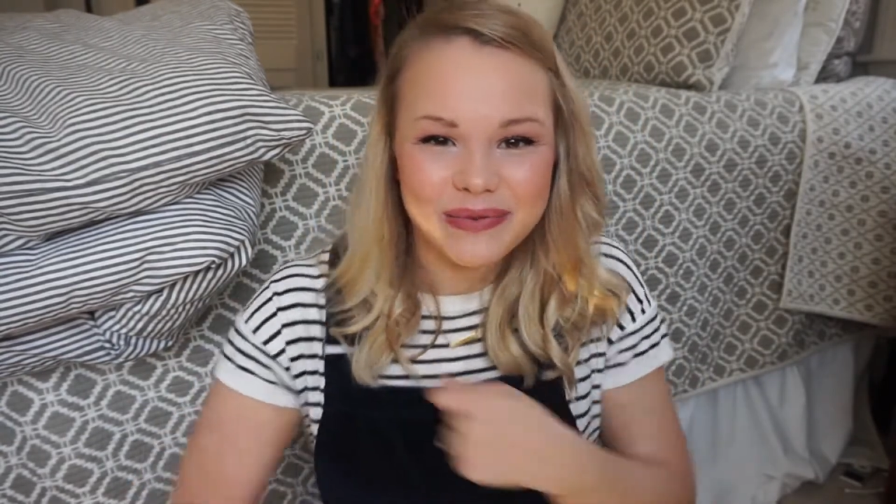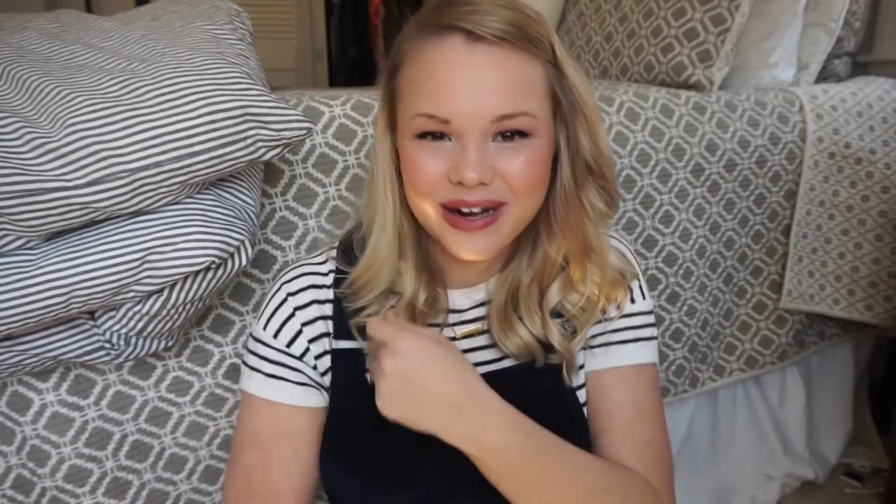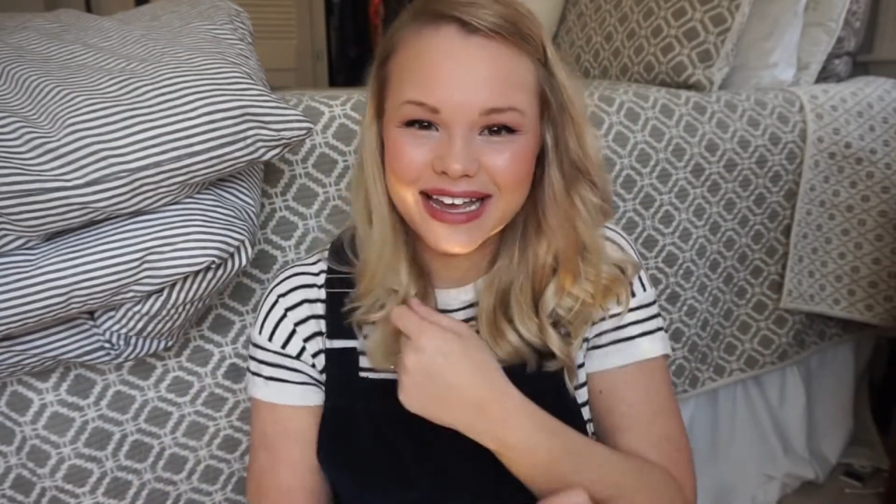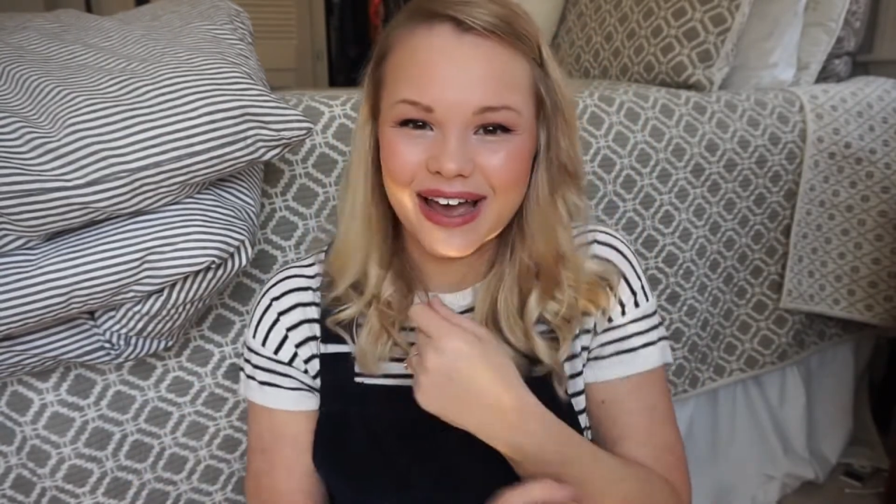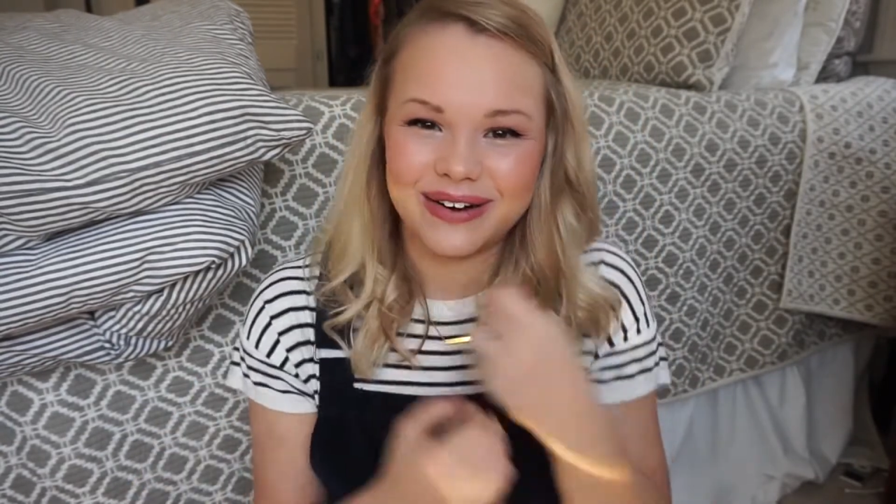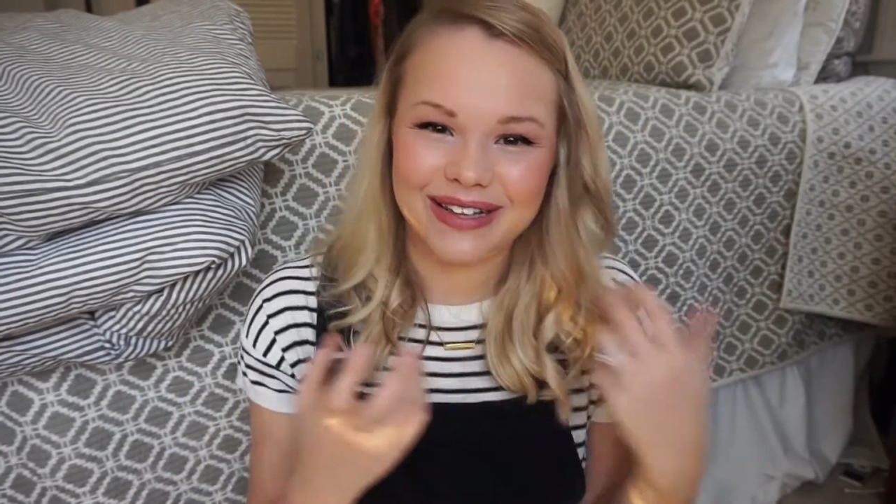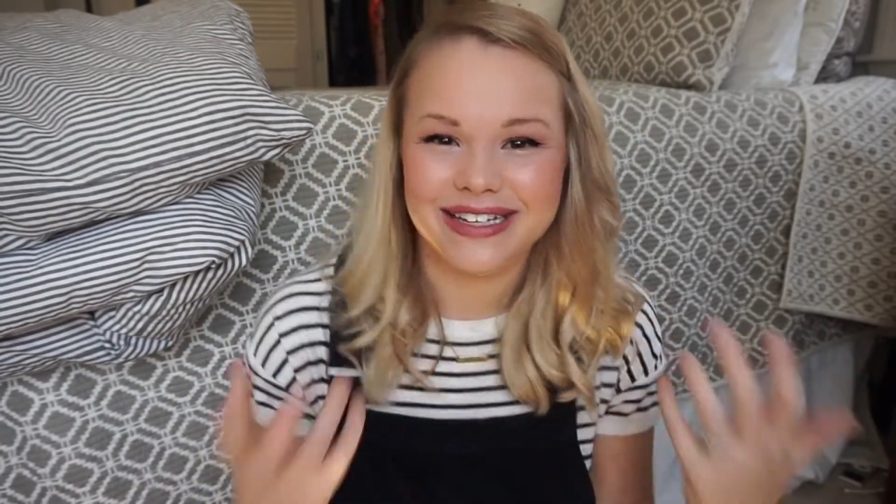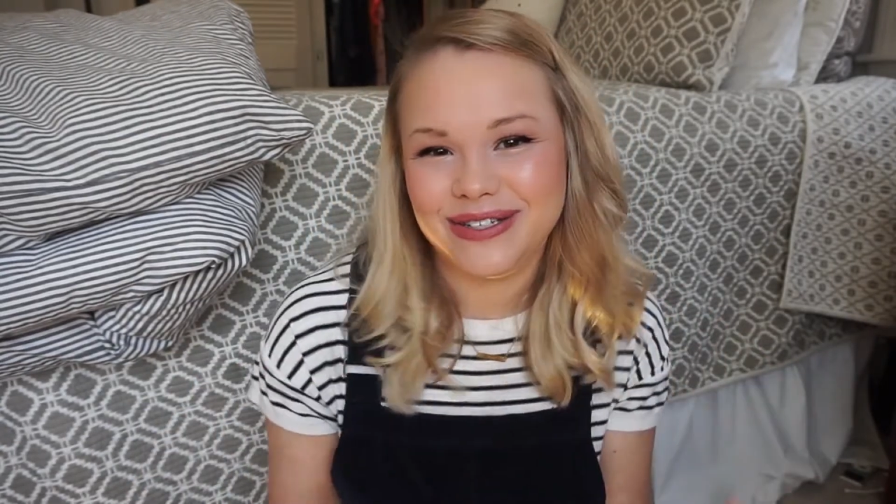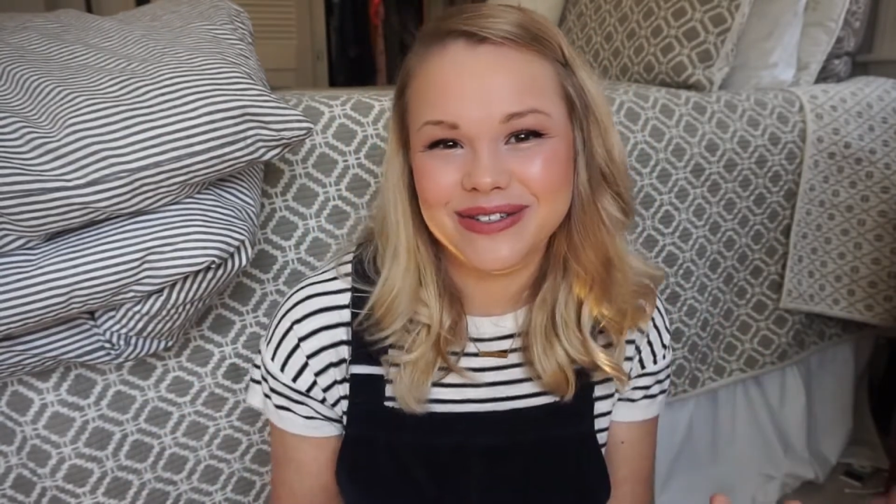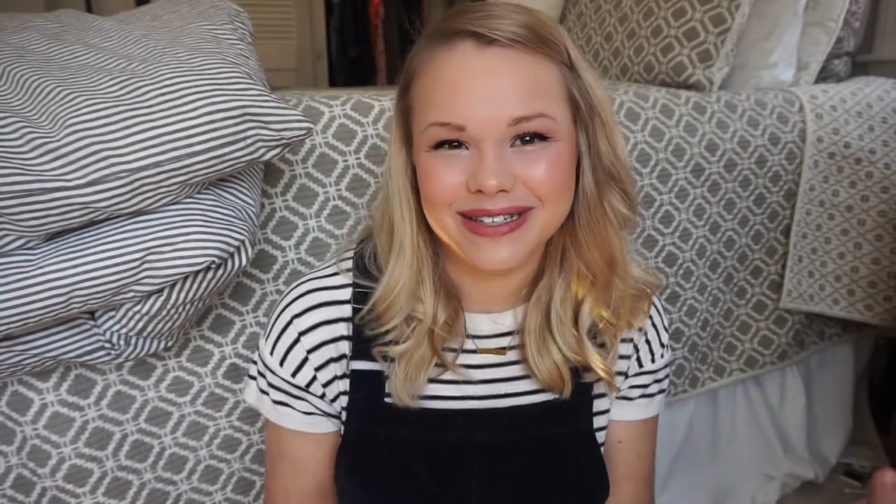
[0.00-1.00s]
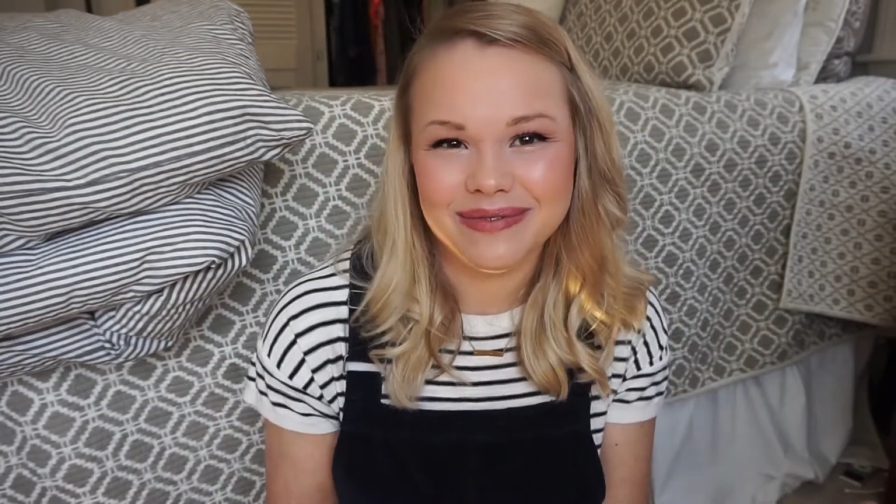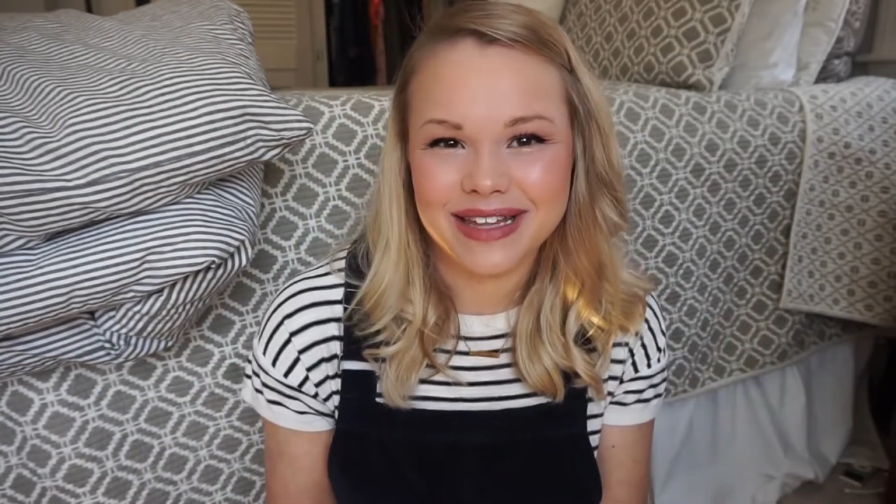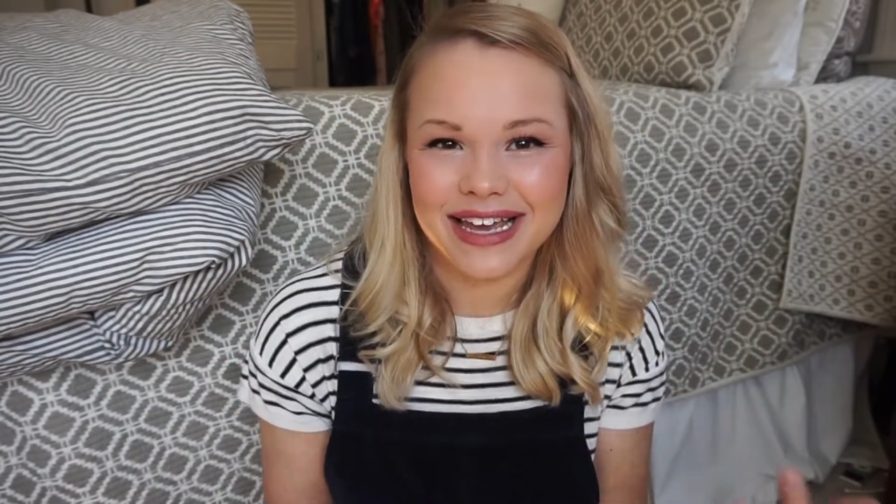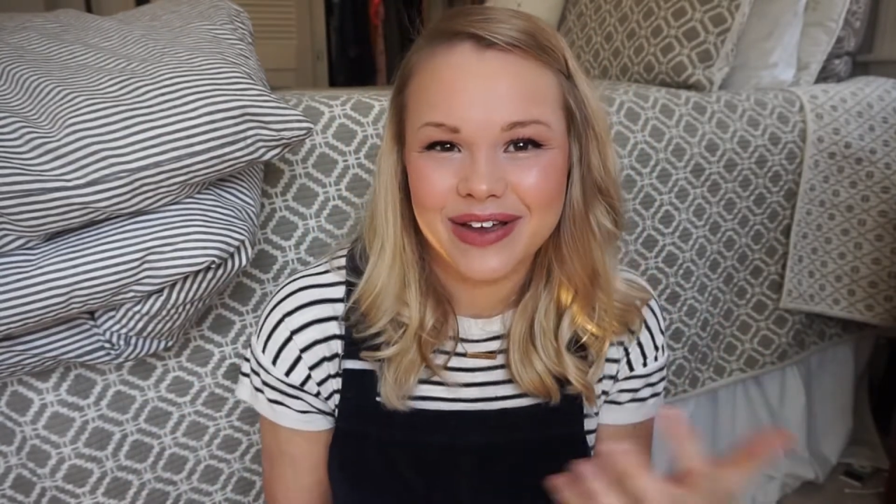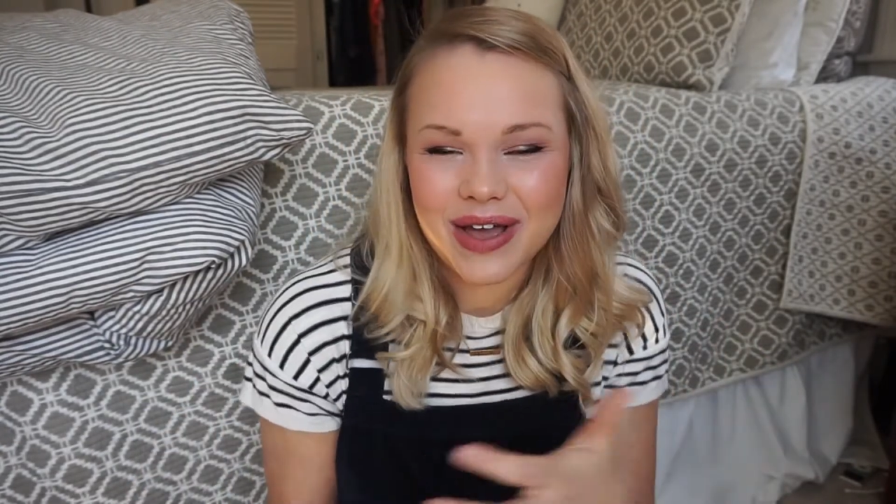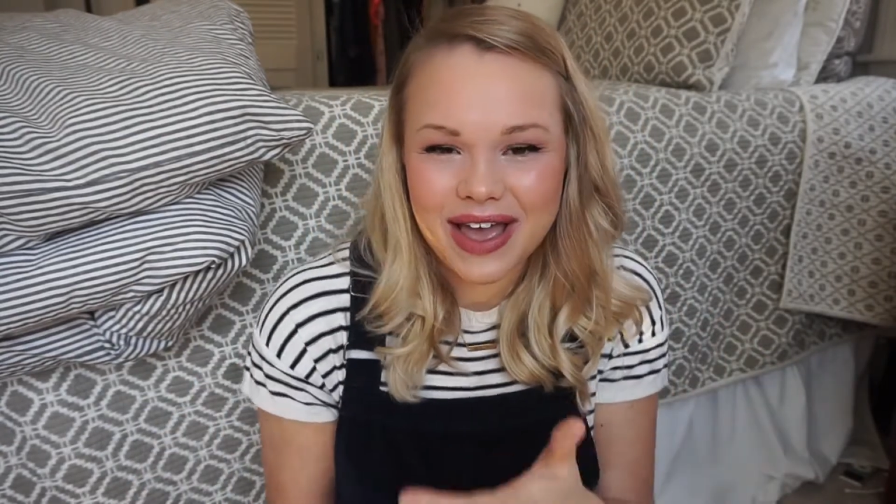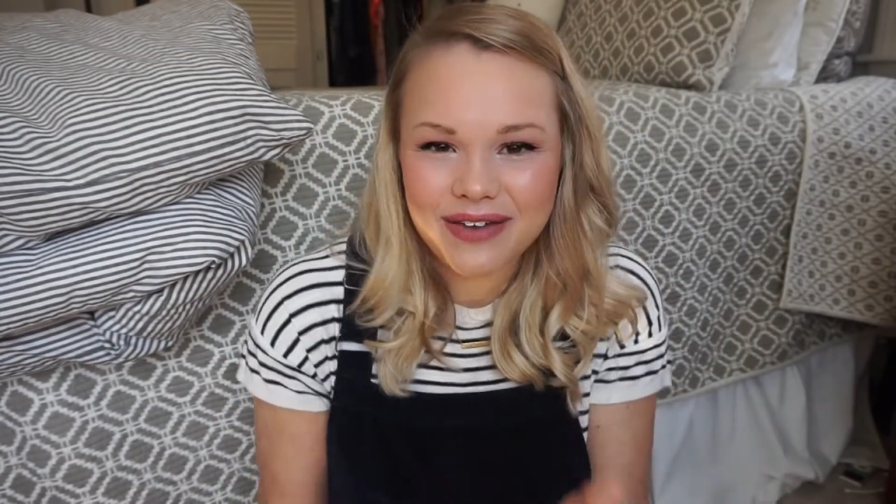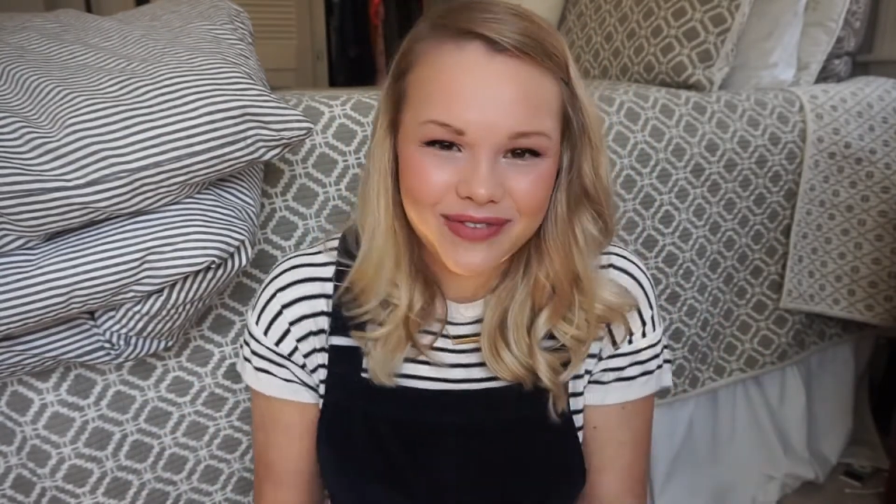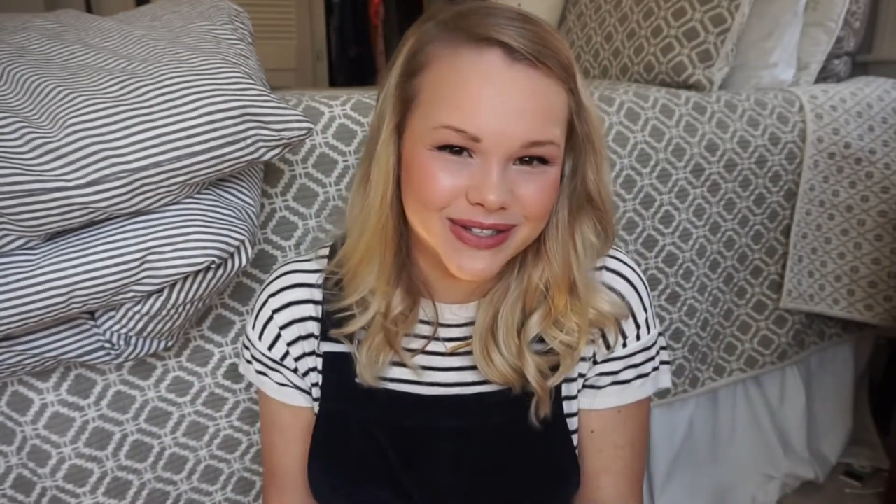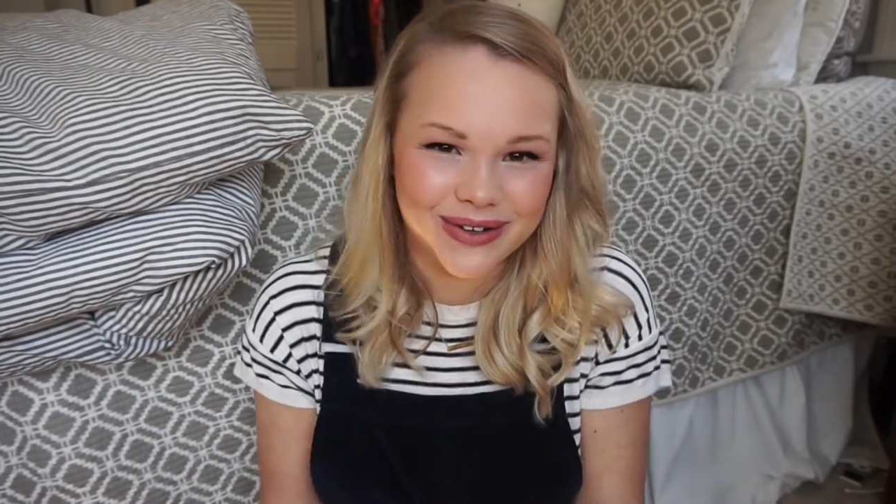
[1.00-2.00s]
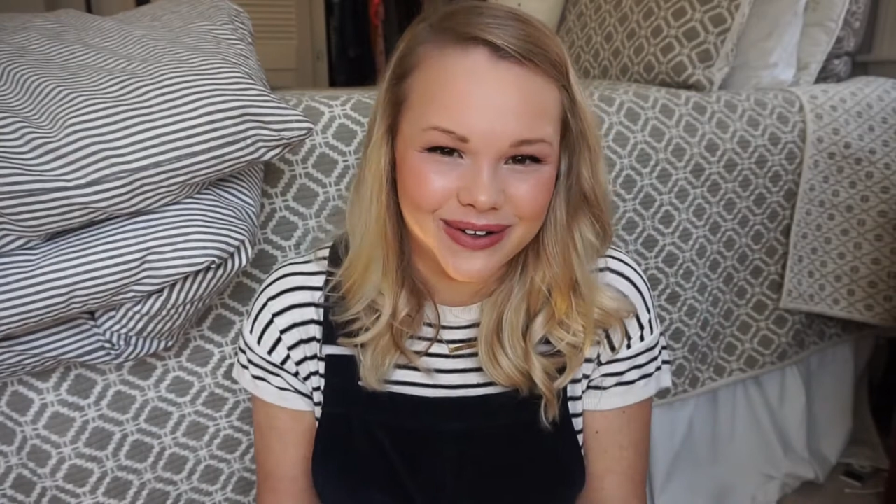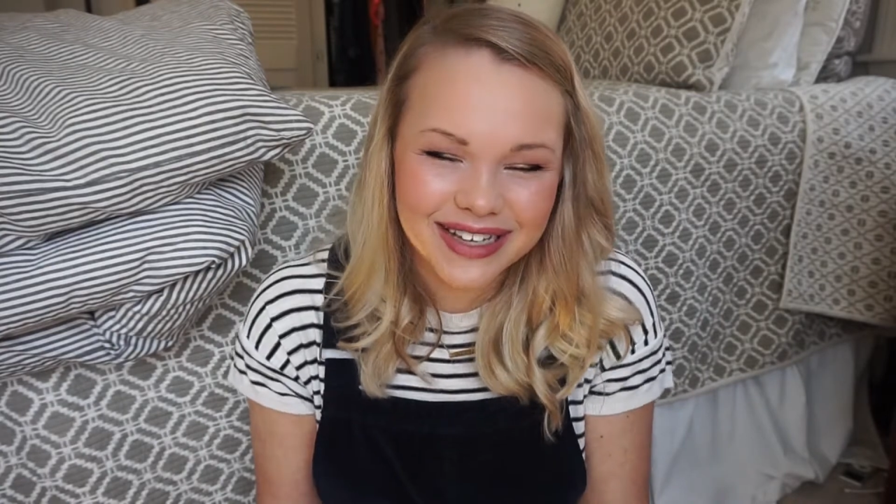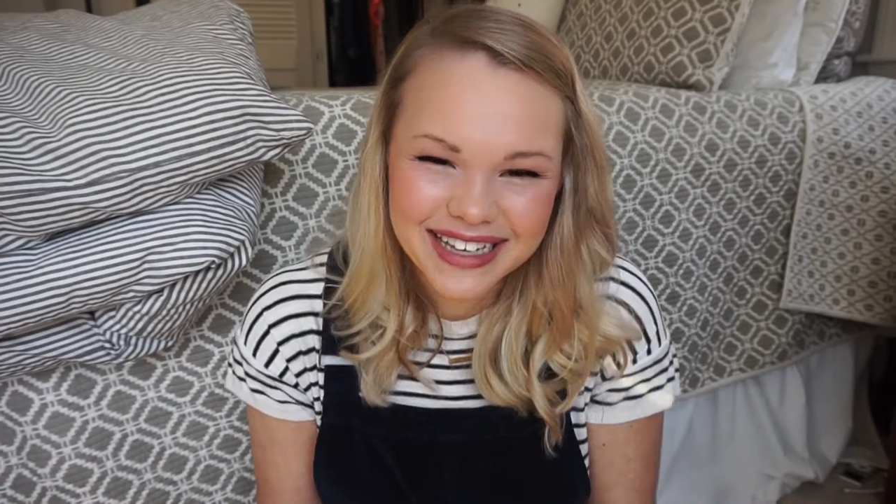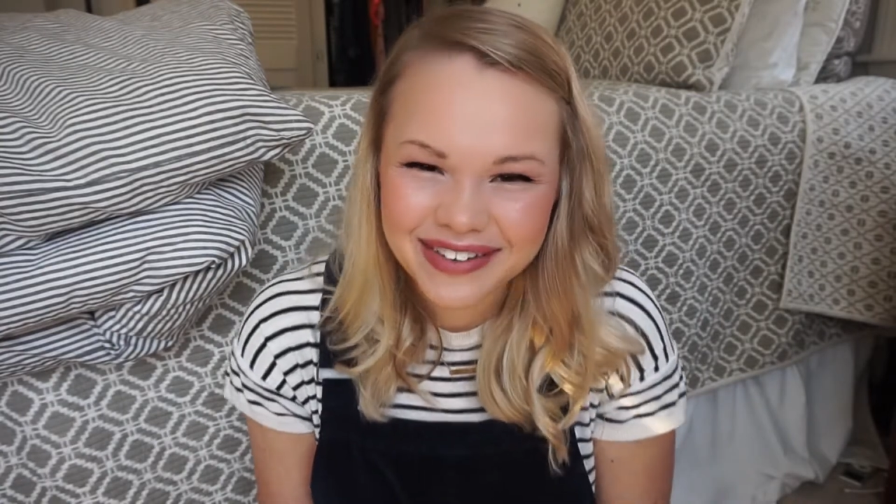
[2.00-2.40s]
work out or like do something physical,